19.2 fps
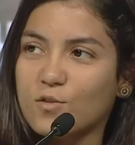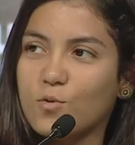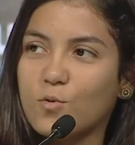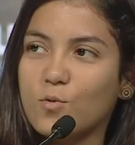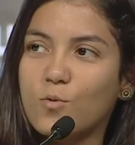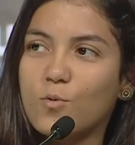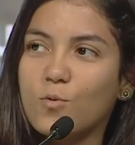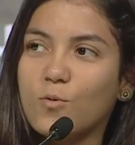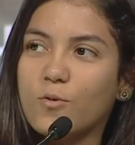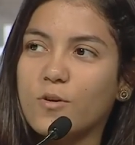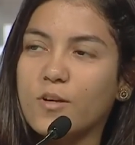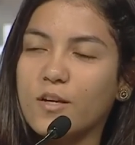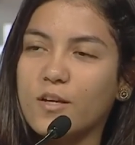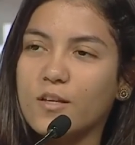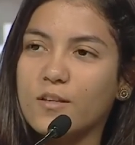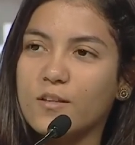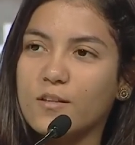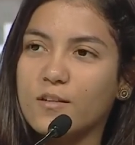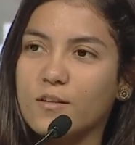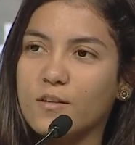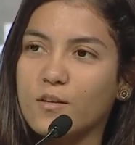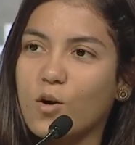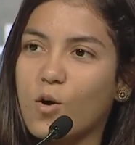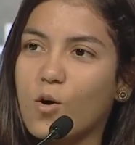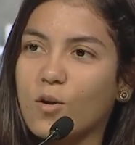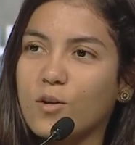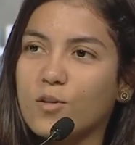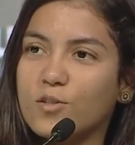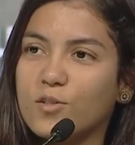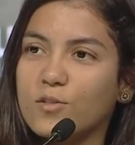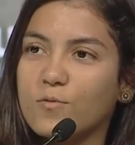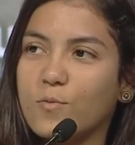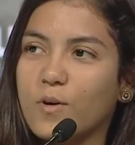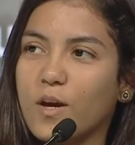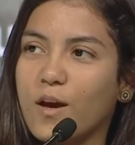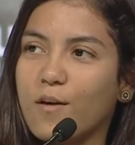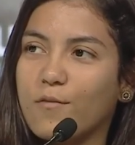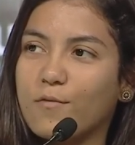school, in college,
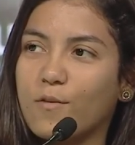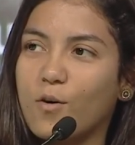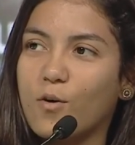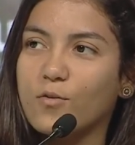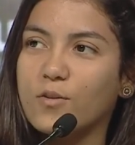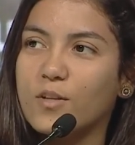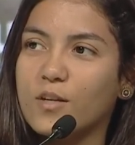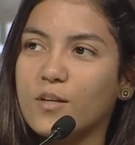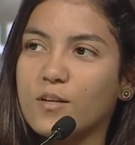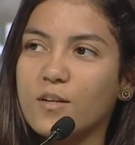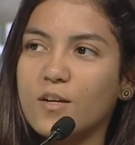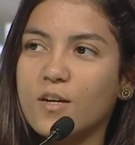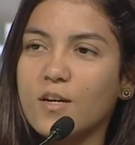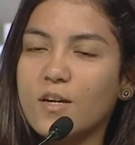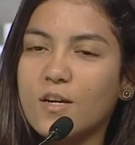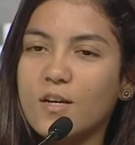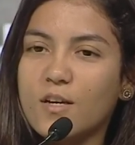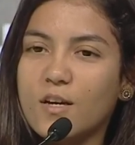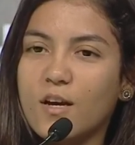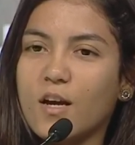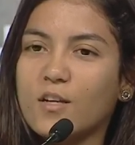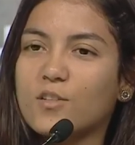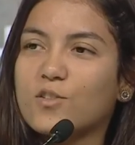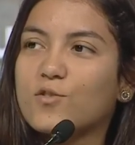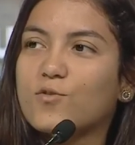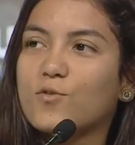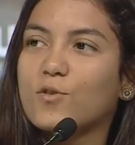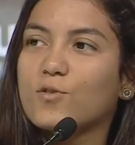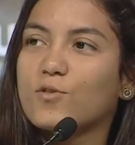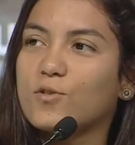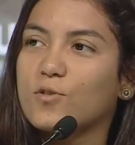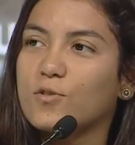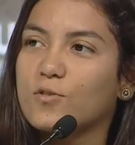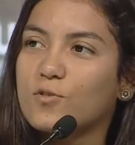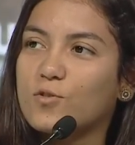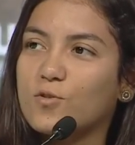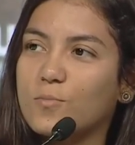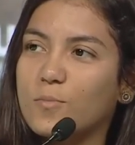we have all the
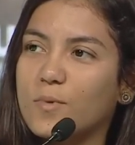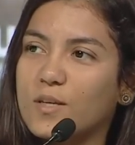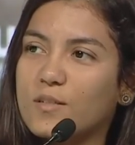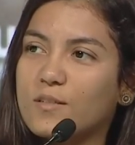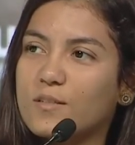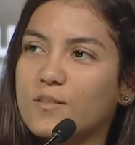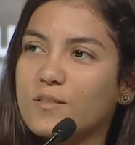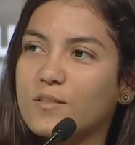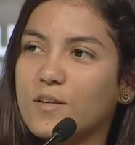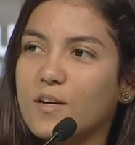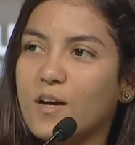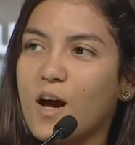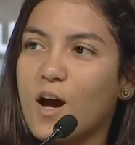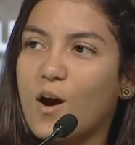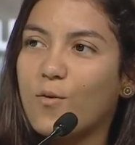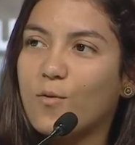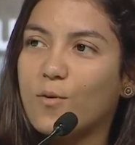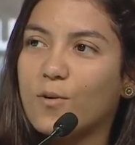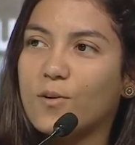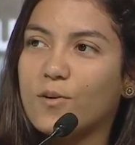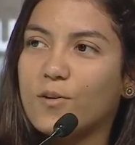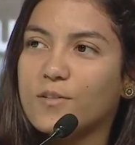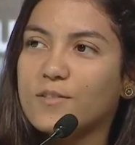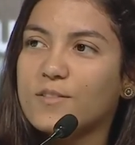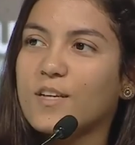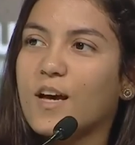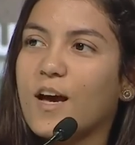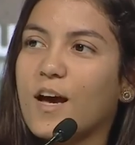structure to mix our